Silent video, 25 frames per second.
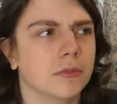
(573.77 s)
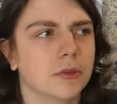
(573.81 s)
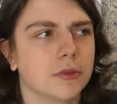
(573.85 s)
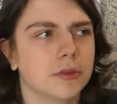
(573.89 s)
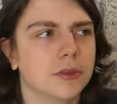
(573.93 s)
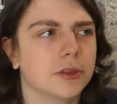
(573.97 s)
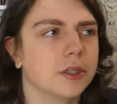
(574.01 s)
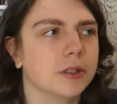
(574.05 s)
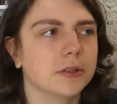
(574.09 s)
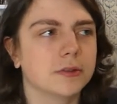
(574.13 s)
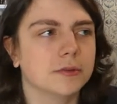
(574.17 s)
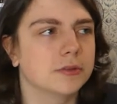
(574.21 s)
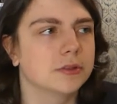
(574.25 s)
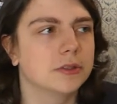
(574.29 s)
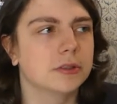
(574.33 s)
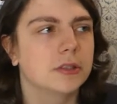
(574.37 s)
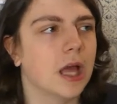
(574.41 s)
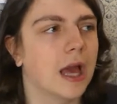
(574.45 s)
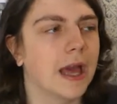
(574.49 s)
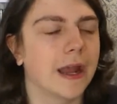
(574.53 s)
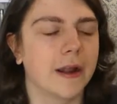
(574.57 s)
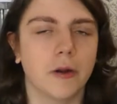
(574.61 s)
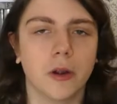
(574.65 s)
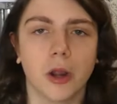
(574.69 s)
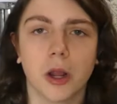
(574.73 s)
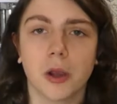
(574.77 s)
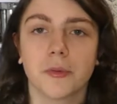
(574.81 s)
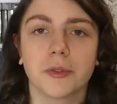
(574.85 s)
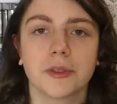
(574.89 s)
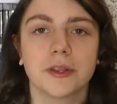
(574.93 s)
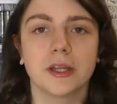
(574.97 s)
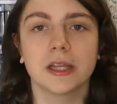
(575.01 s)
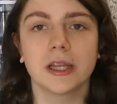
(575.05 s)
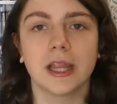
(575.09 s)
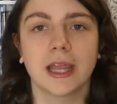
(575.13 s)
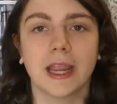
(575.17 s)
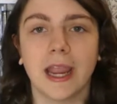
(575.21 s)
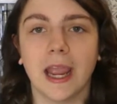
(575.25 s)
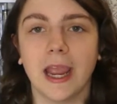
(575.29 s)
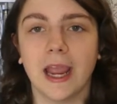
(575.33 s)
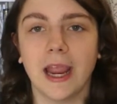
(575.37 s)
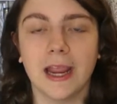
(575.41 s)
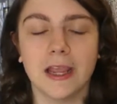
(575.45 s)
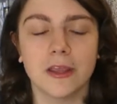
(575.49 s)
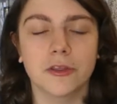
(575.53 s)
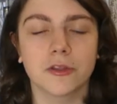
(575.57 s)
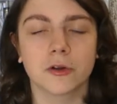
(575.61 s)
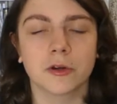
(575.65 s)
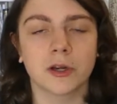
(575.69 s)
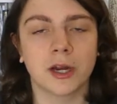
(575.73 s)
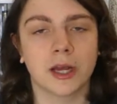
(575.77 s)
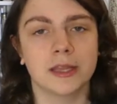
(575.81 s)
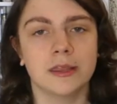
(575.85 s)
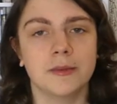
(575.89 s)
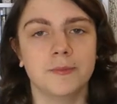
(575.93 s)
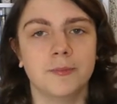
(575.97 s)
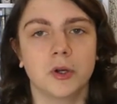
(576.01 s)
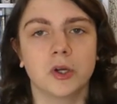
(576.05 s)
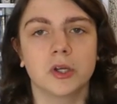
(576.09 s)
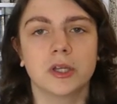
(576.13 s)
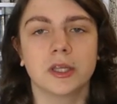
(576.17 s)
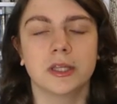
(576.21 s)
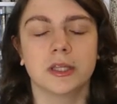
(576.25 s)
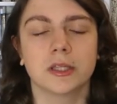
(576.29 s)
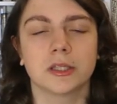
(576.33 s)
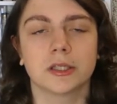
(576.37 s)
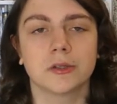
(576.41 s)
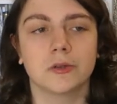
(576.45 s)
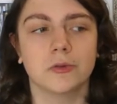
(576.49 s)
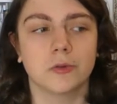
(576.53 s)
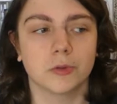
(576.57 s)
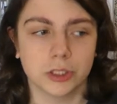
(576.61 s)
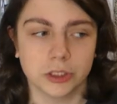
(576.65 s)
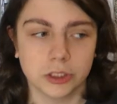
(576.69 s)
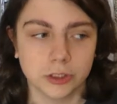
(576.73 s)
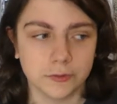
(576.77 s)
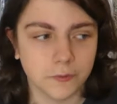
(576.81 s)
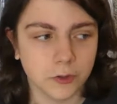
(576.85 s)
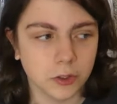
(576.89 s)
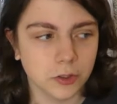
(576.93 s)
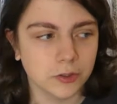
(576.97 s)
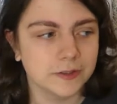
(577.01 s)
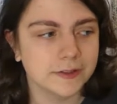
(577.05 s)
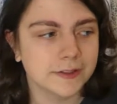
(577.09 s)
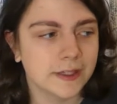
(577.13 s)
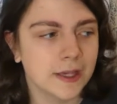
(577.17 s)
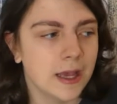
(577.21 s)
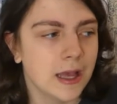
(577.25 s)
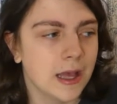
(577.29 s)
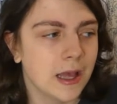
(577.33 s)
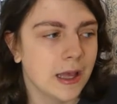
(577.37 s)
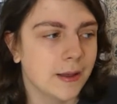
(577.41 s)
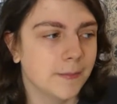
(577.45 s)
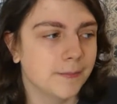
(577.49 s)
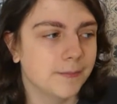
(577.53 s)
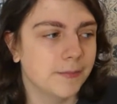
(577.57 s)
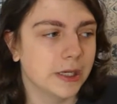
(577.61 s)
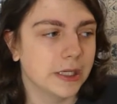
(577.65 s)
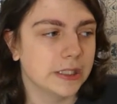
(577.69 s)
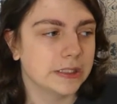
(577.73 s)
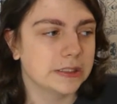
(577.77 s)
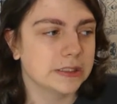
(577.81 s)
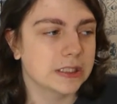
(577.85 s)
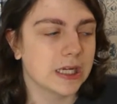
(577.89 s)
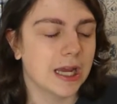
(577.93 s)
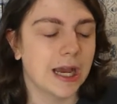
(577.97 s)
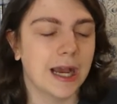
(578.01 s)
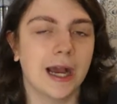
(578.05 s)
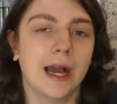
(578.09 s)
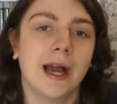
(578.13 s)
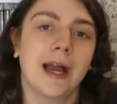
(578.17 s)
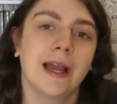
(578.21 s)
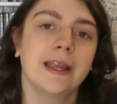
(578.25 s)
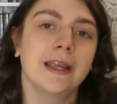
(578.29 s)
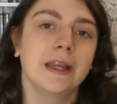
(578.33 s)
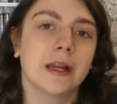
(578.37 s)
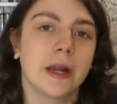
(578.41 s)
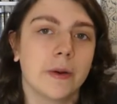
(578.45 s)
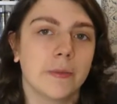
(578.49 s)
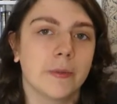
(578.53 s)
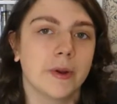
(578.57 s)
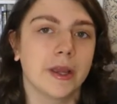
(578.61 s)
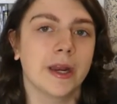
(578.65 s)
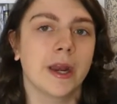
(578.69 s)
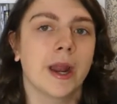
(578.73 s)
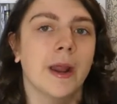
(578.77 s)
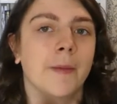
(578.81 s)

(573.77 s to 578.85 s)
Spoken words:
the 8th or 9th book in the Grishaverse, but I cannot wait.